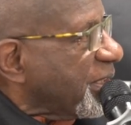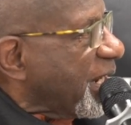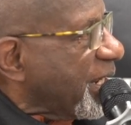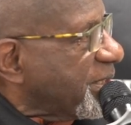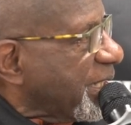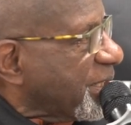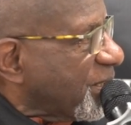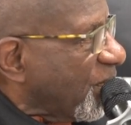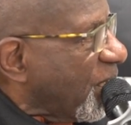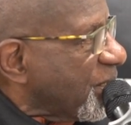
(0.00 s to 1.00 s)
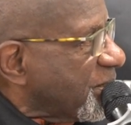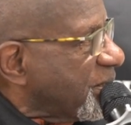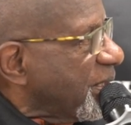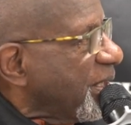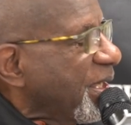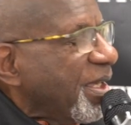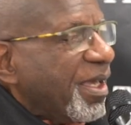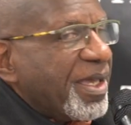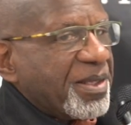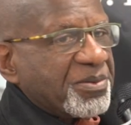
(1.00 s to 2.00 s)
in the United States lost,
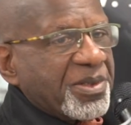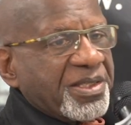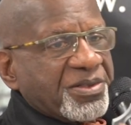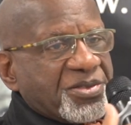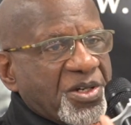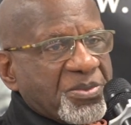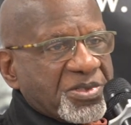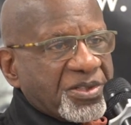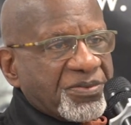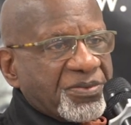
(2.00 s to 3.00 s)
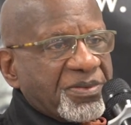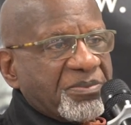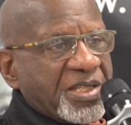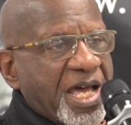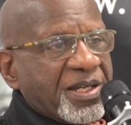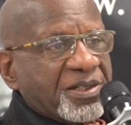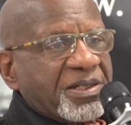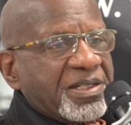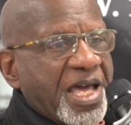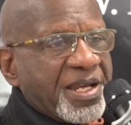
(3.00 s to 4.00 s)
and in terms of not
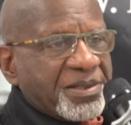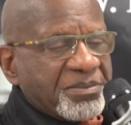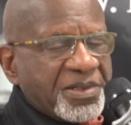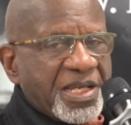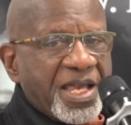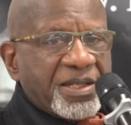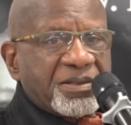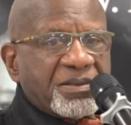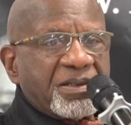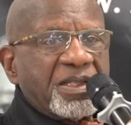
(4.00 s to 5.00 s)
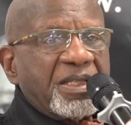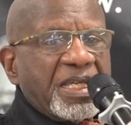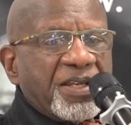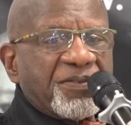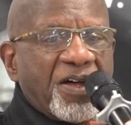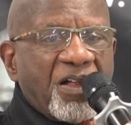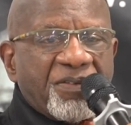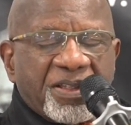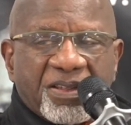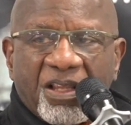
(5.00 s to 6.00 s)

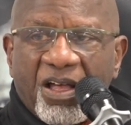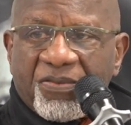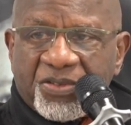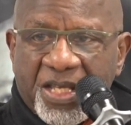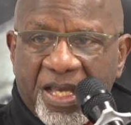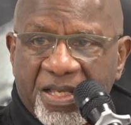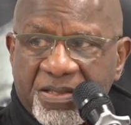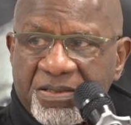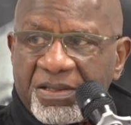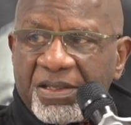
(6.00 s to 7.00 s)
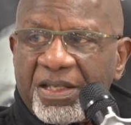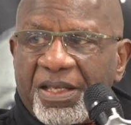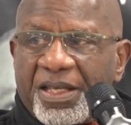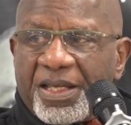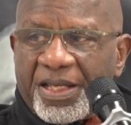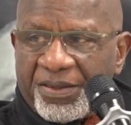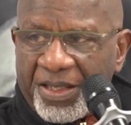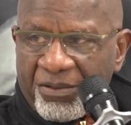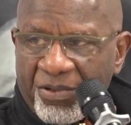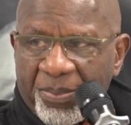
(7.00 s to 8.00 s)
involving loft jazz in
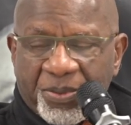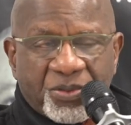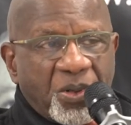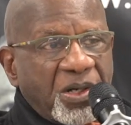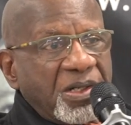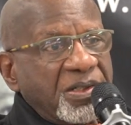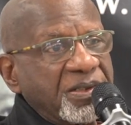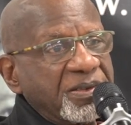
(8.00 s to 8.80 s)
their repertoire.